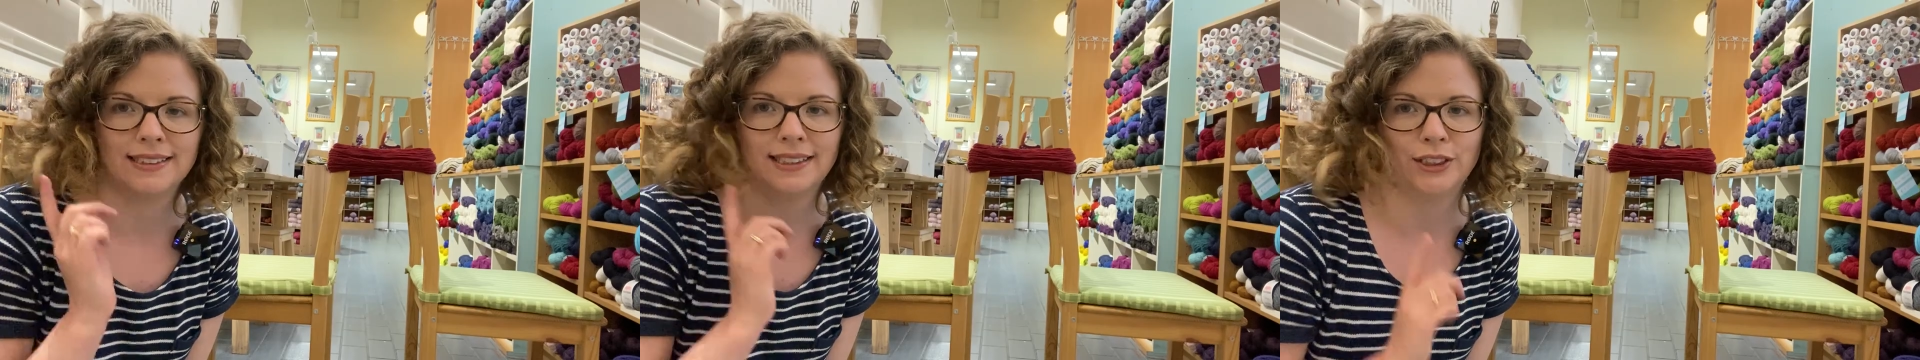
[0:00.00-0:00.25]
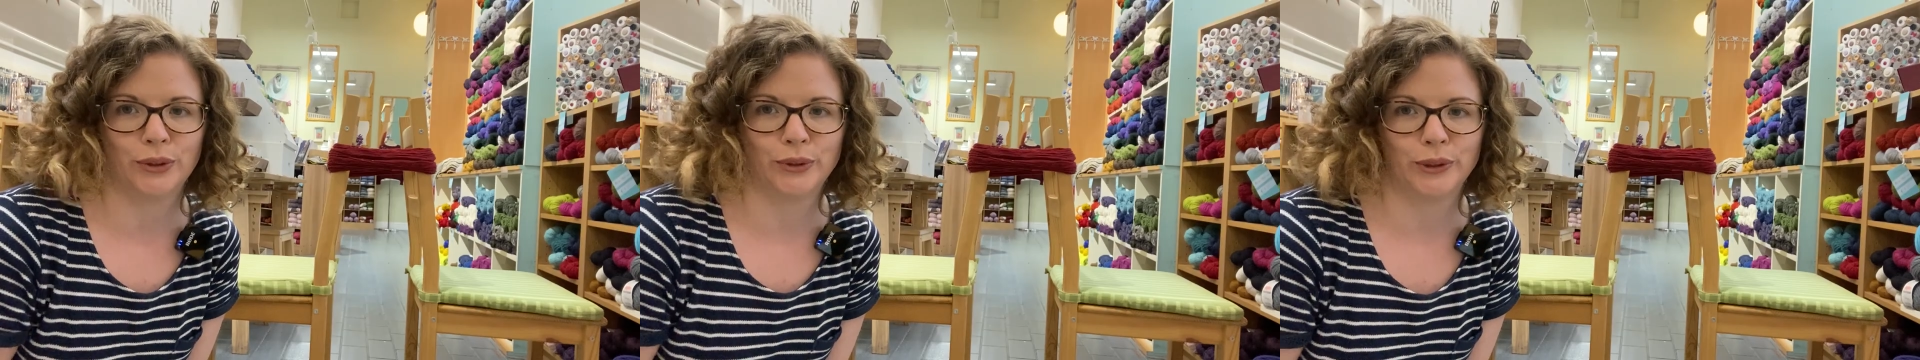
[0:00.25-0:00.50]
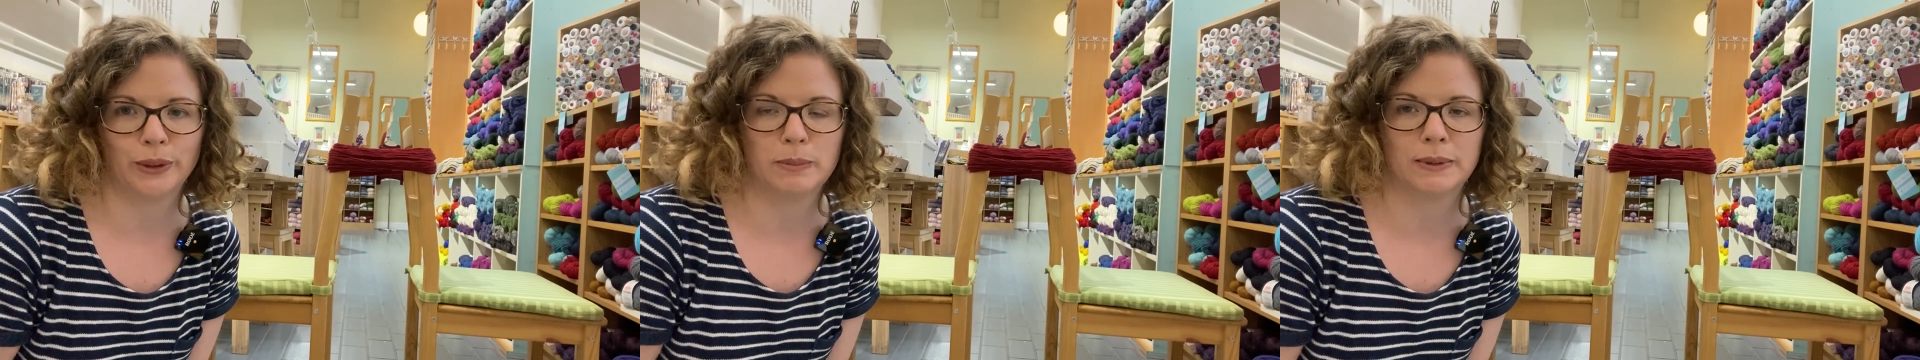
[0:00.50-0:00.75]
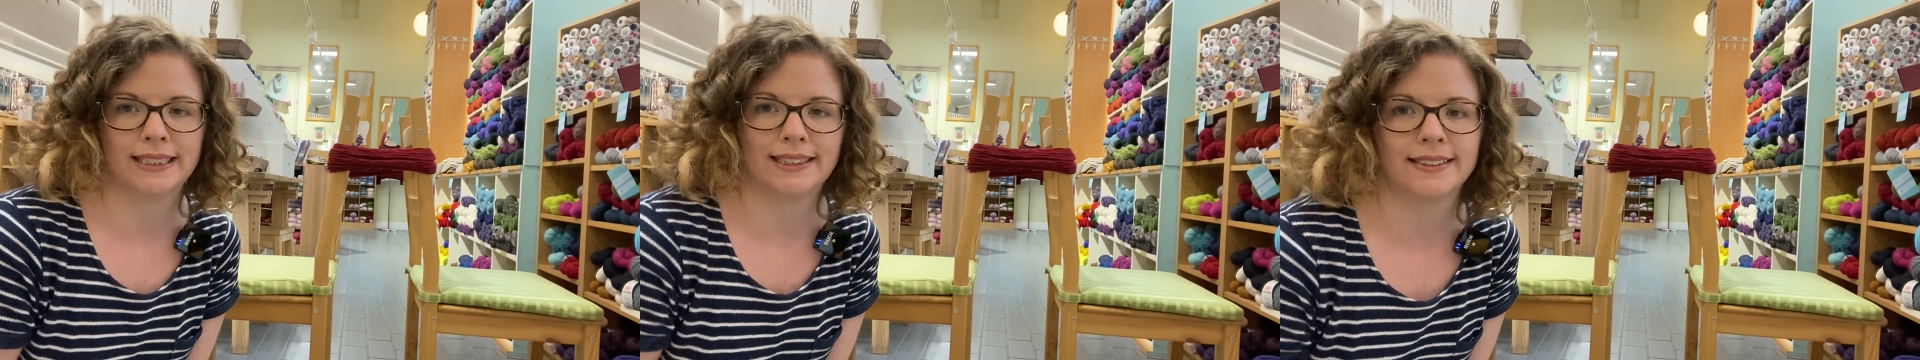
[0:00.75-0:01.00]
as I showed you
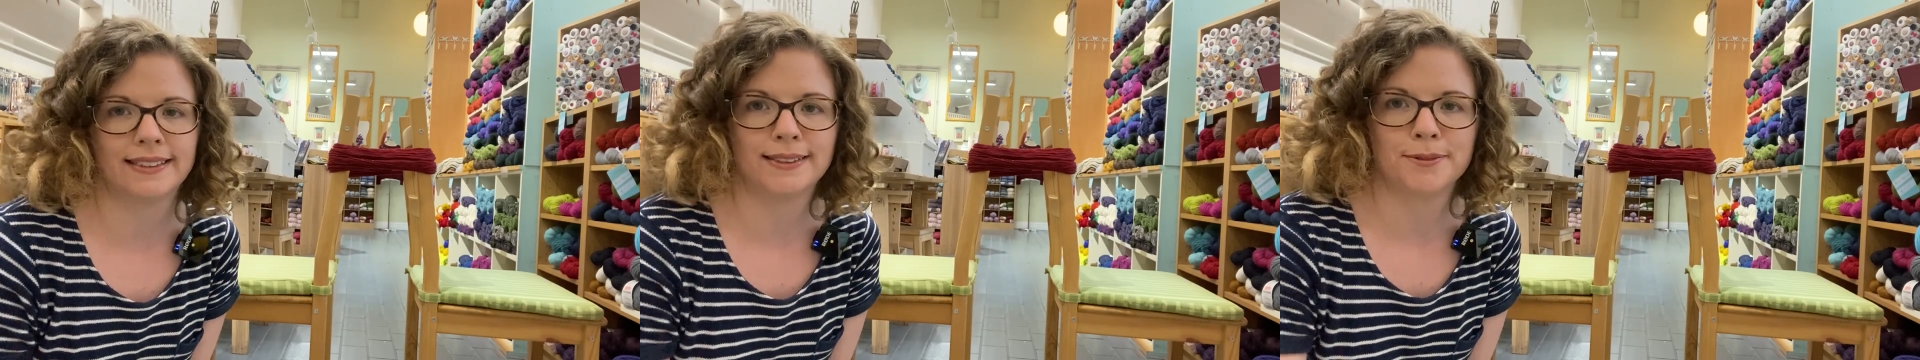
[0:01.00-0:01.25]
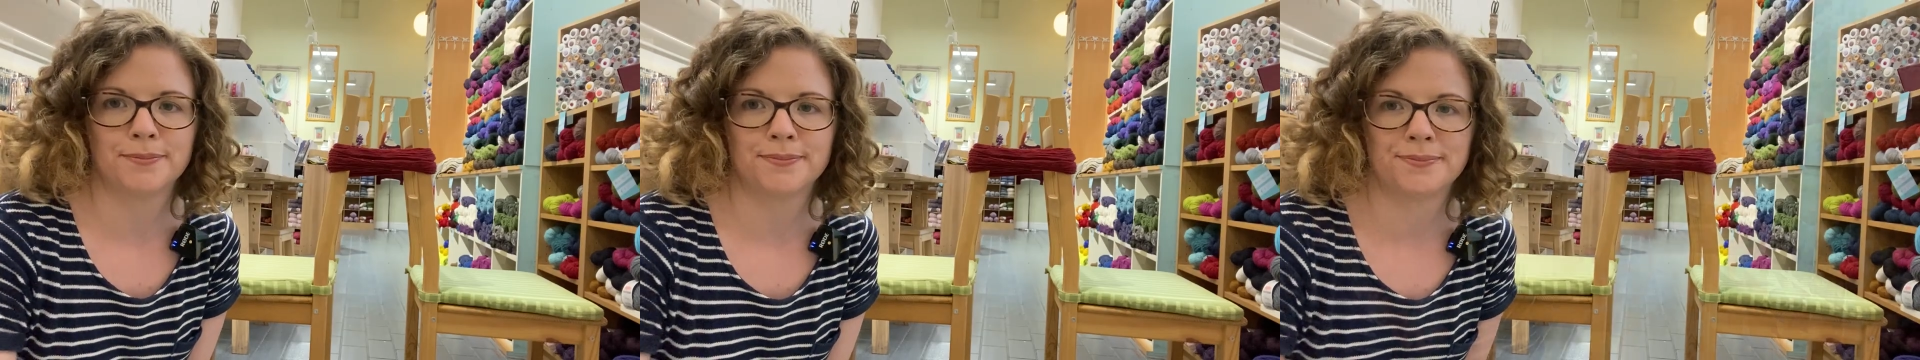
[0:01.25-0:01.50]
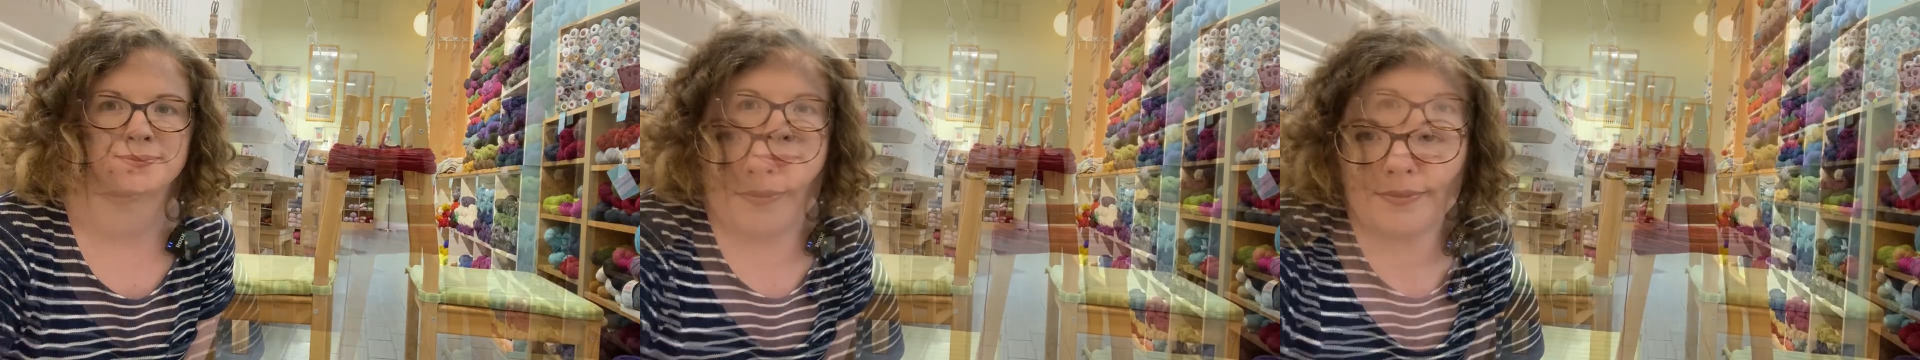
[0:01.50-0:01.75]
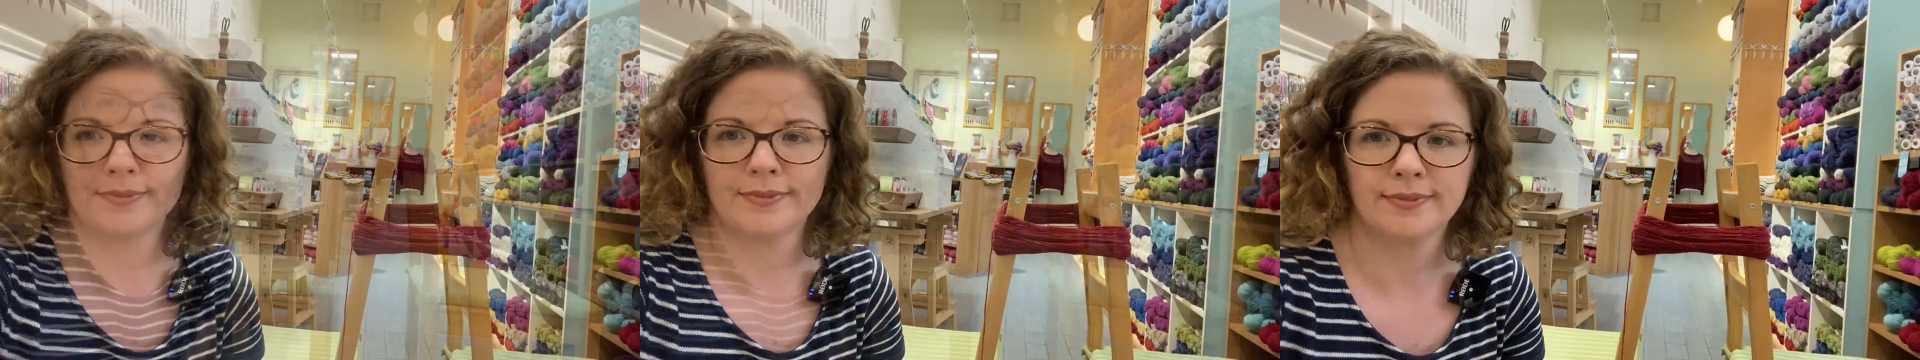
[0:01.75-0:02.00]
upstairs.
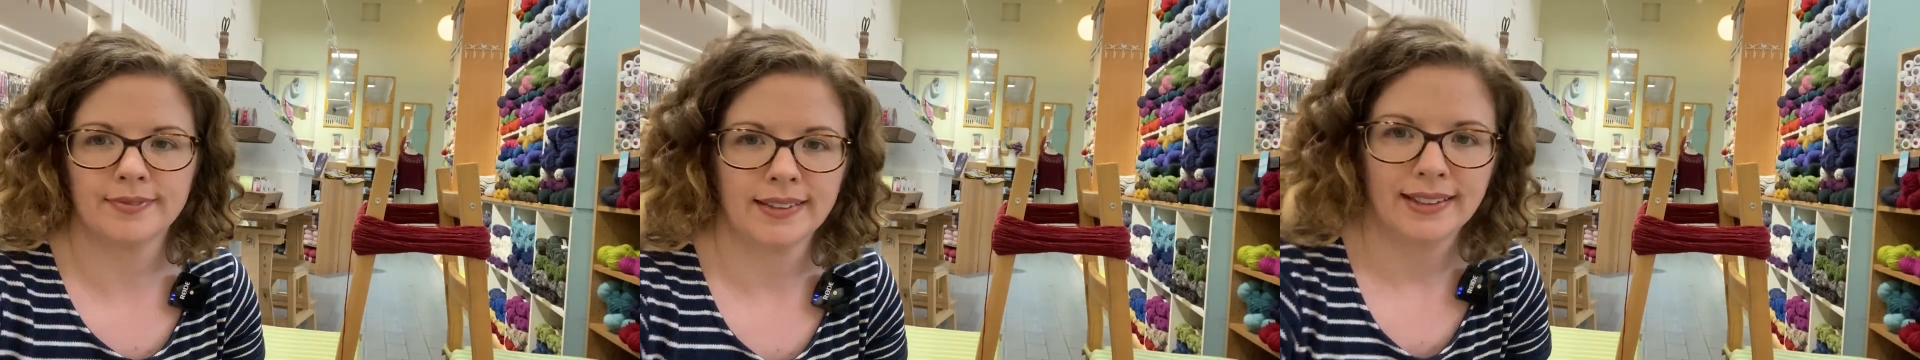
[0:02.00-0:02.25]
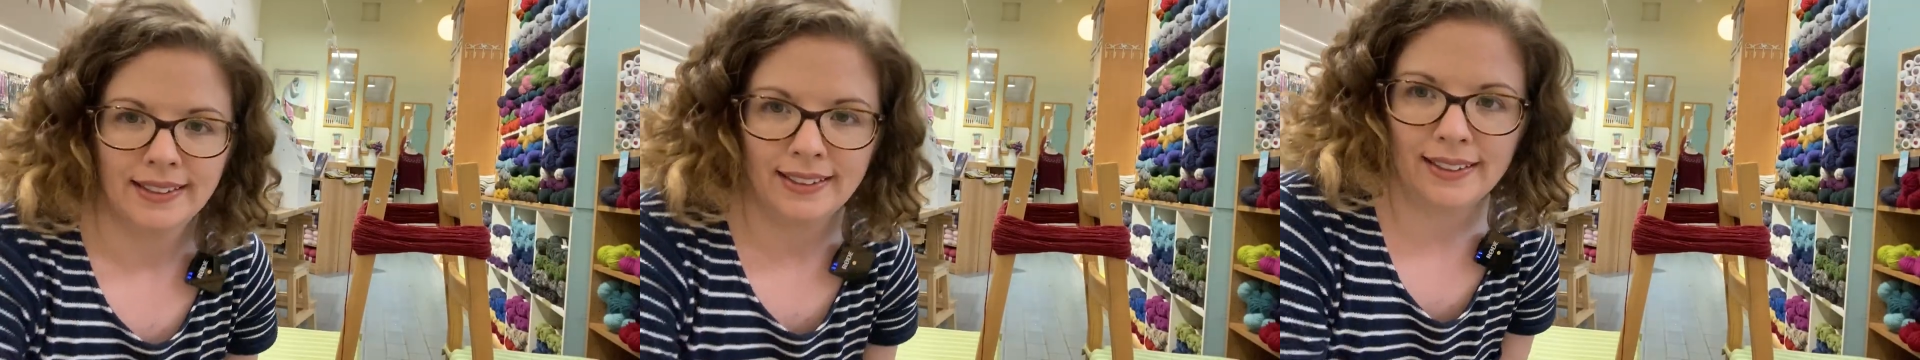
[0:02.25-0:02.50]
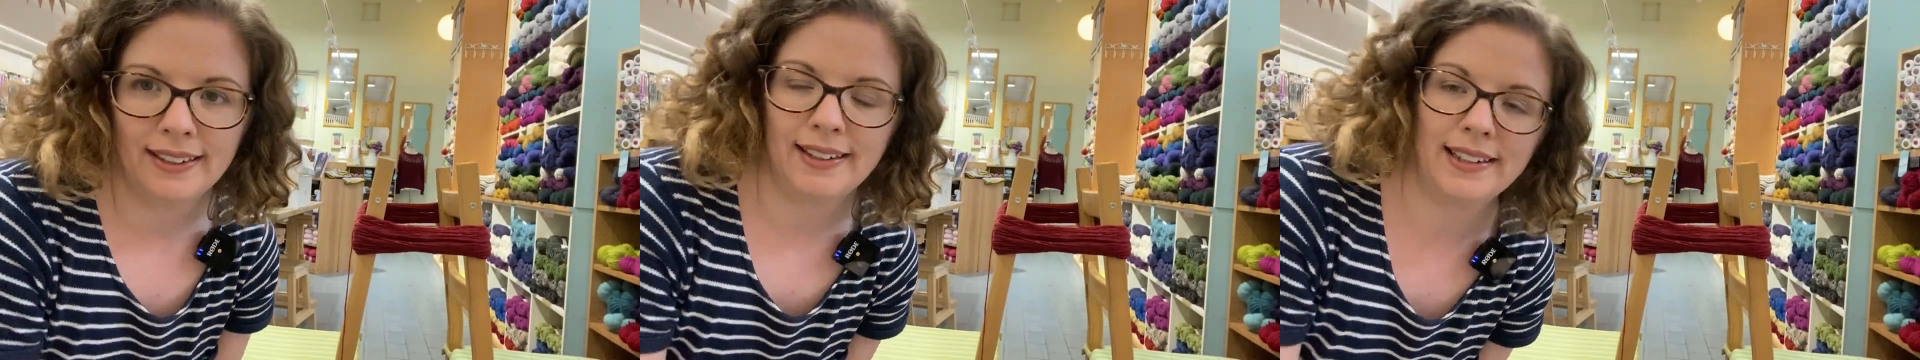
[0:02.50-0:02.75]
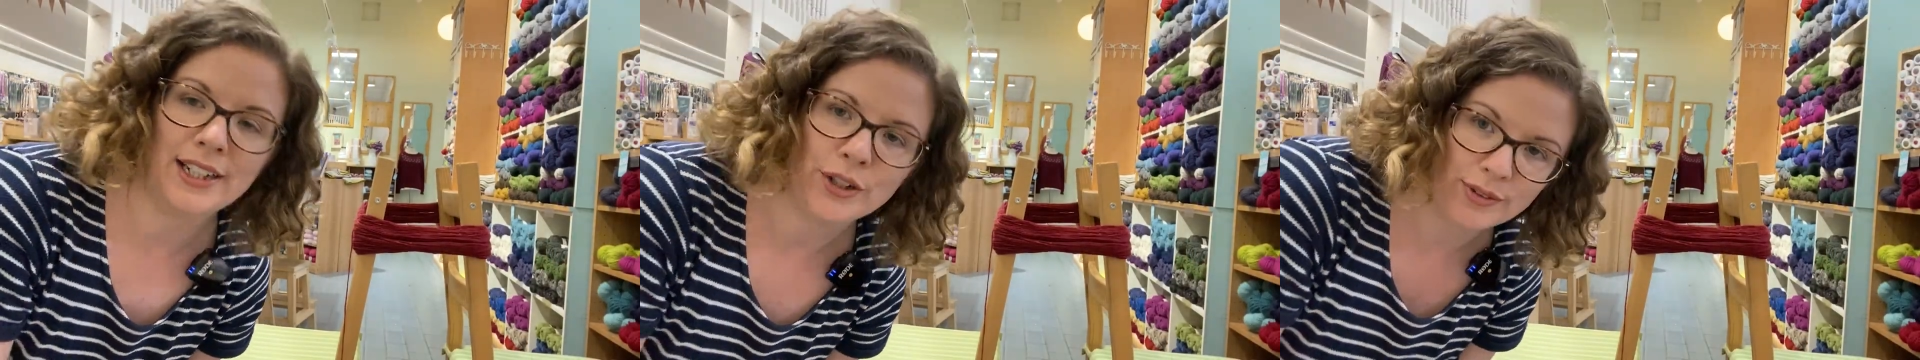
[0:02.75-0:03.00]

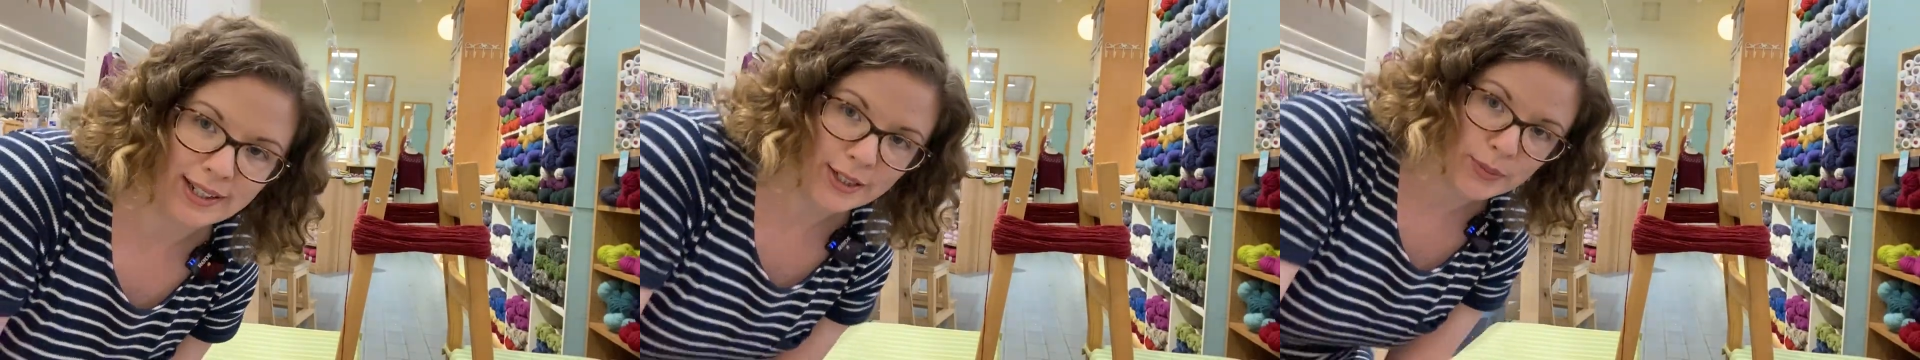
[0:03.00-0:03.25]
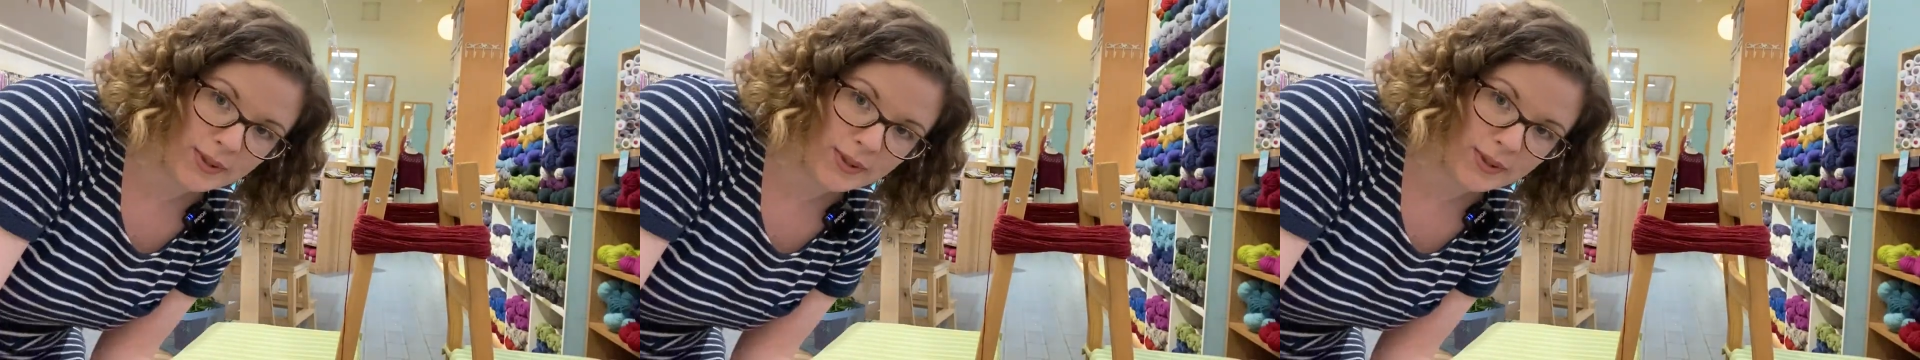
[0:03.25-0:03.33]
And then you're ready to